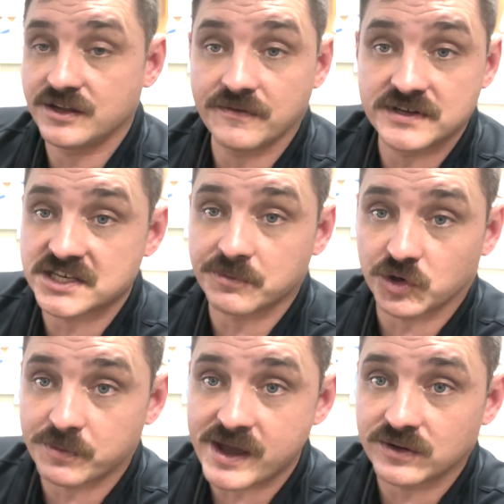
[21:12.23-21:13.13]

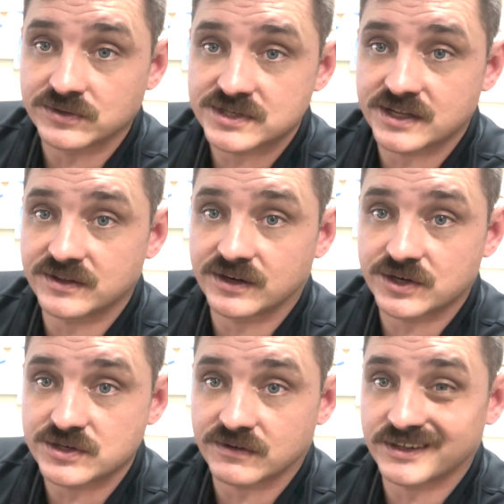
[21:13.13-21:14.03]
dissimilar metals that are
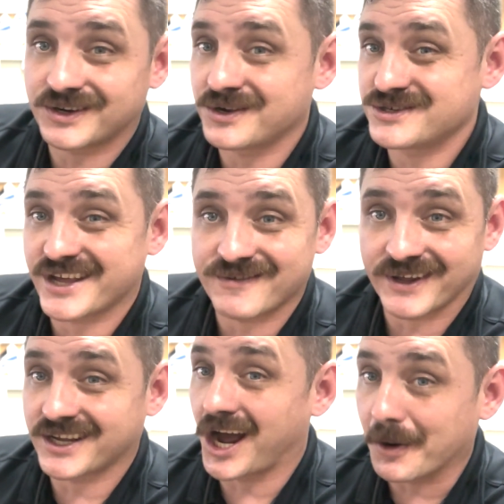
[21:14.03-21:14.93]
usually right there. You usually have
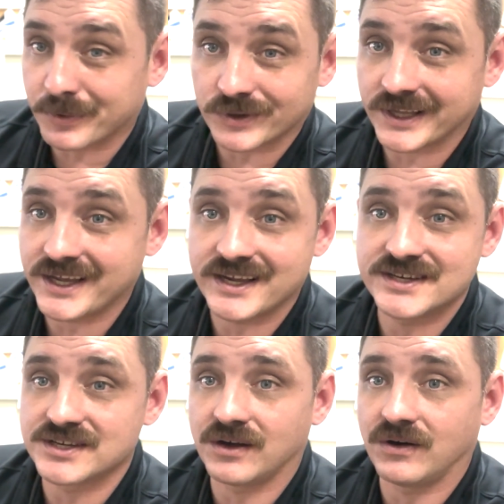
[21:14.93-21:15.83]
like copper
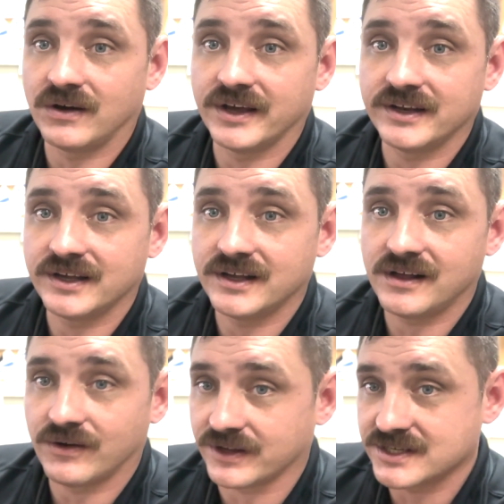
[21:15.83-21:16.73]
leads on
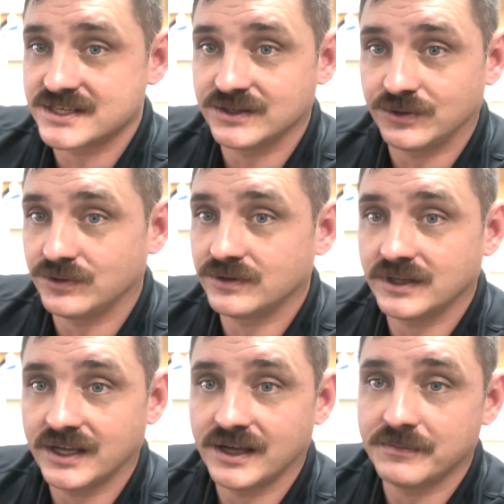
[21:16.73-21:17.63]
a steel
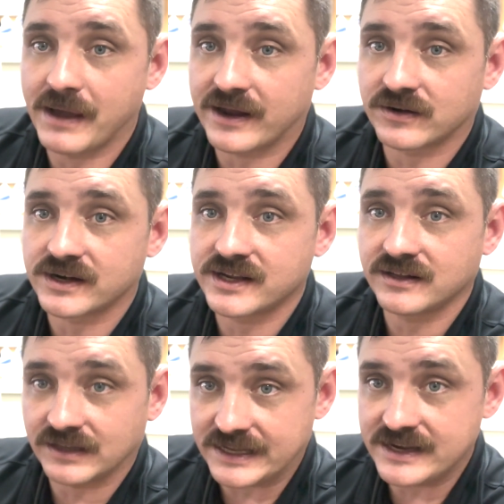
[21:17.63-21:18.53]
battery
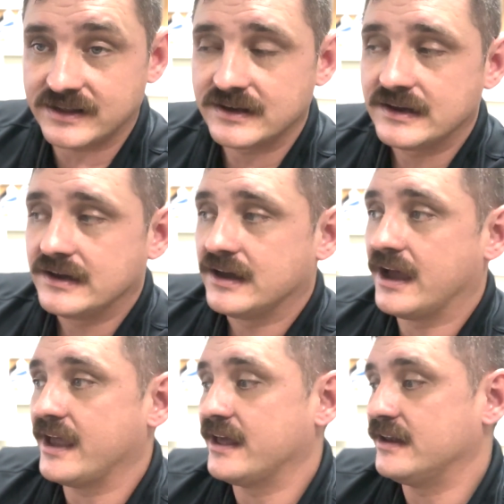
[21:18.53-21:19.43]
lead,
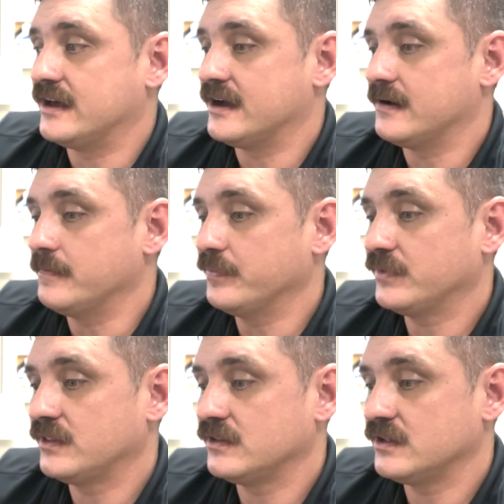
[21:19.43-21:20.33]
and
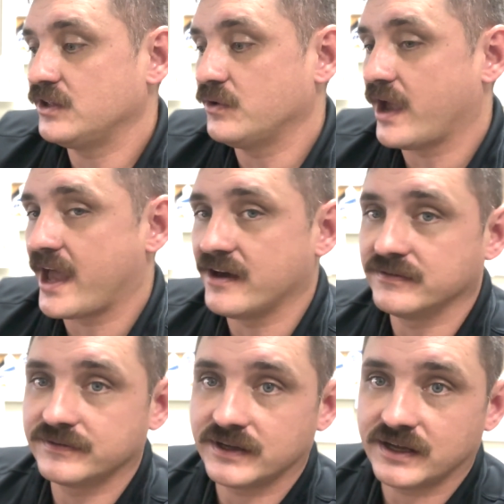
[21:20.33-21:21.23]
you
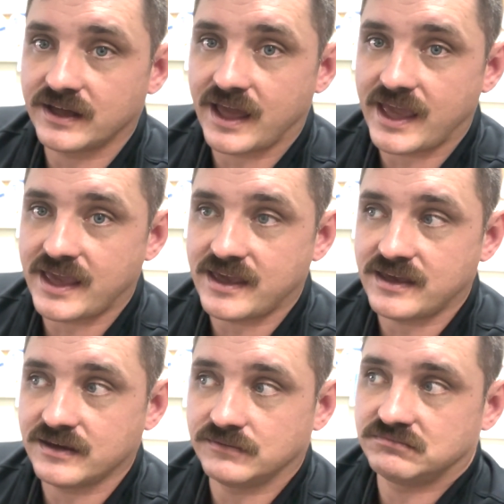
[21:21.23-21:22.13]
have
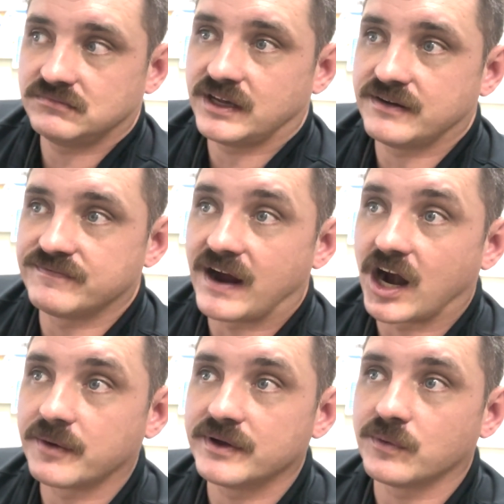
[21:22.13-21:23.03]
an
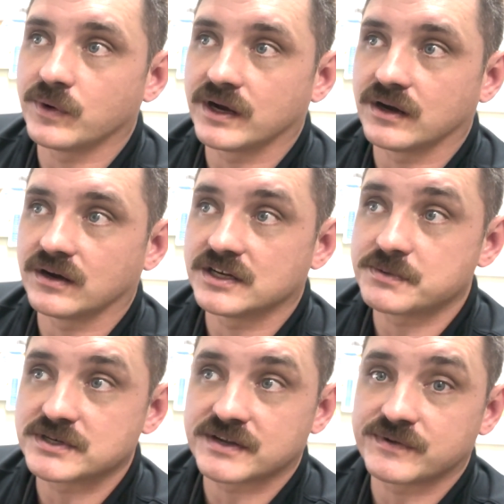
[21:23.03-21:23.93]
environment where,
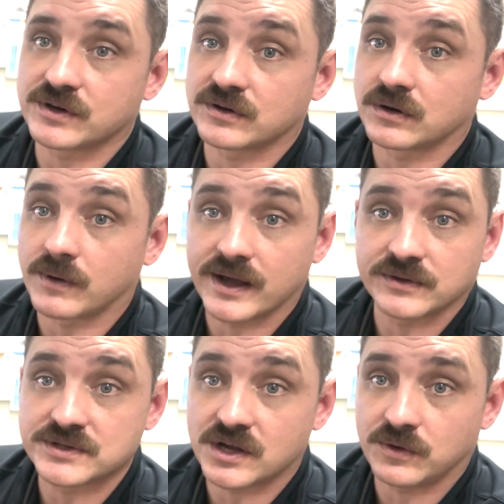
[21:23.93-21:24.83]
especially if you're
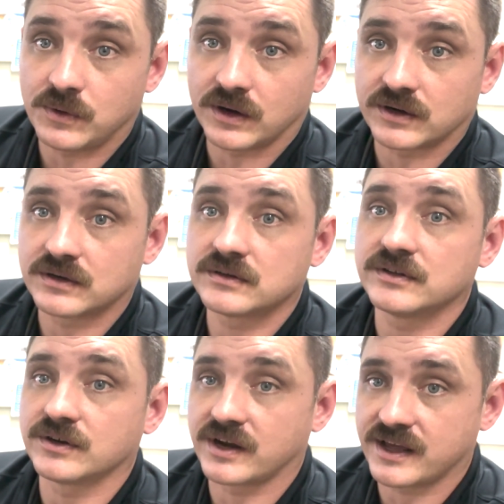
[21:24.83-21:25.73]
around salt water,
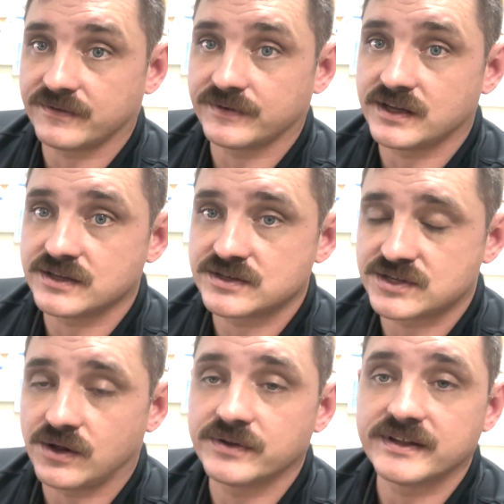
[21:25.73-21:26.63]
you're going to have
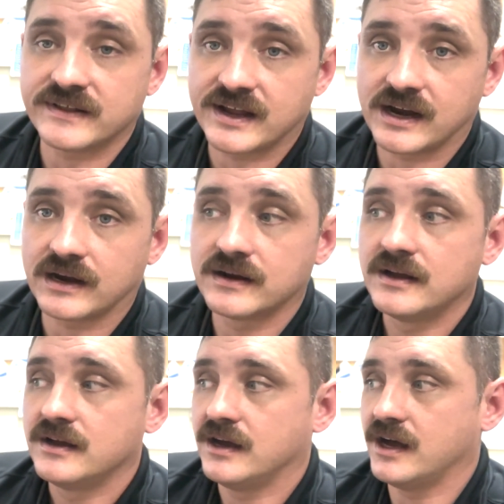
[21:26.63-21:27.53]
salt in the air.
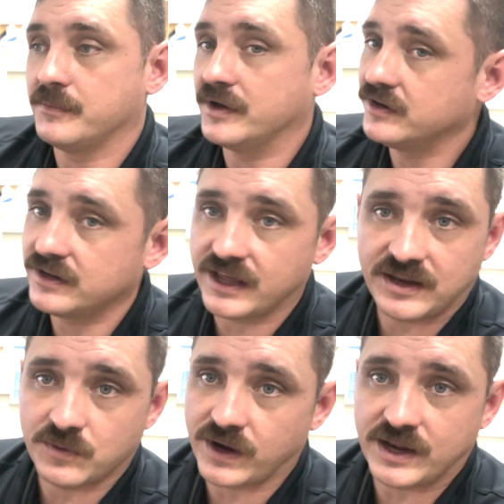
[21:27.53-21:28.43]
But
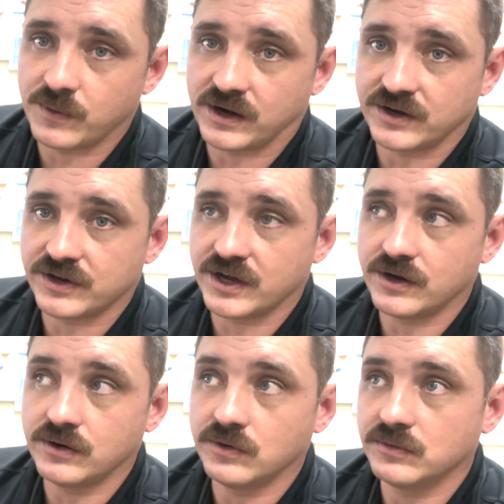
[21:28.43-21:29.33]
anywhere you
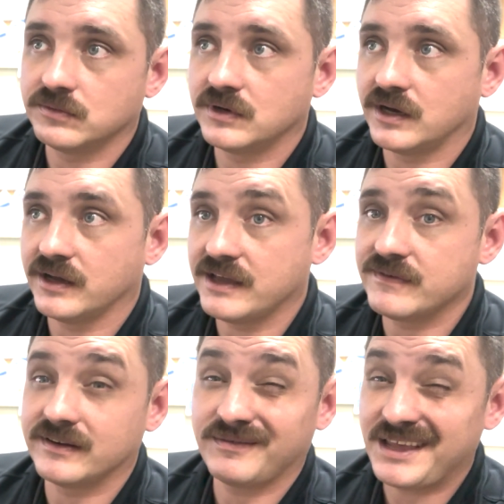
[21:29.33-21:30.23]
go,
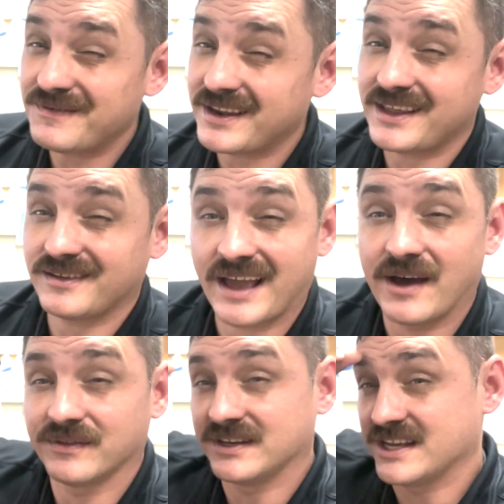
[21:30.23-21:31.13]
even
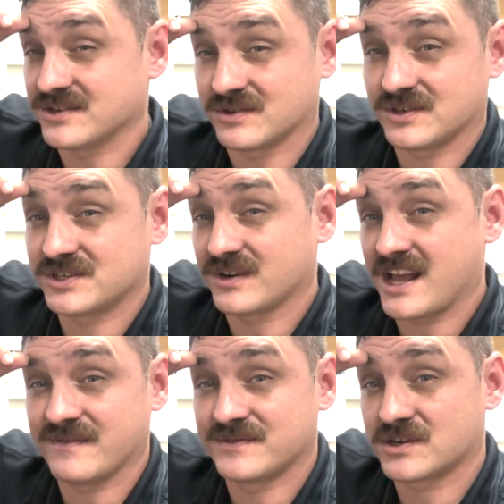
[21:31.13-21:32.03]
out in the desert, you're still going
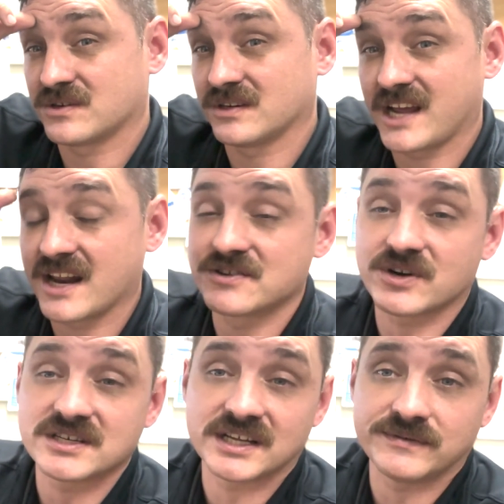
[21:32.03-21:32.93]
to have certain kind of
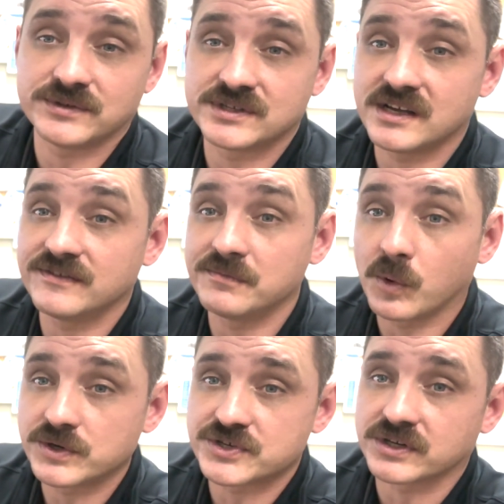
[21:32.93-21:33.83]
trace levels of
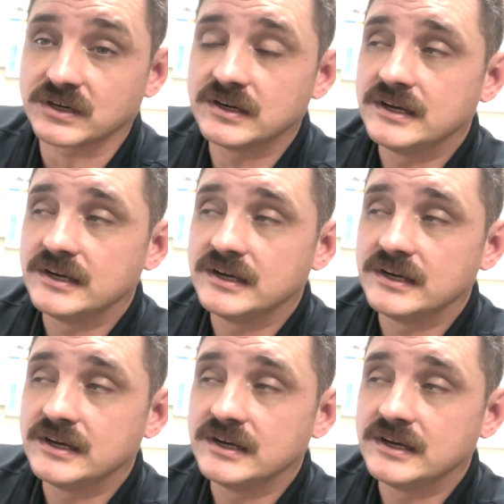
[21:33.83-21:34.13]
moisture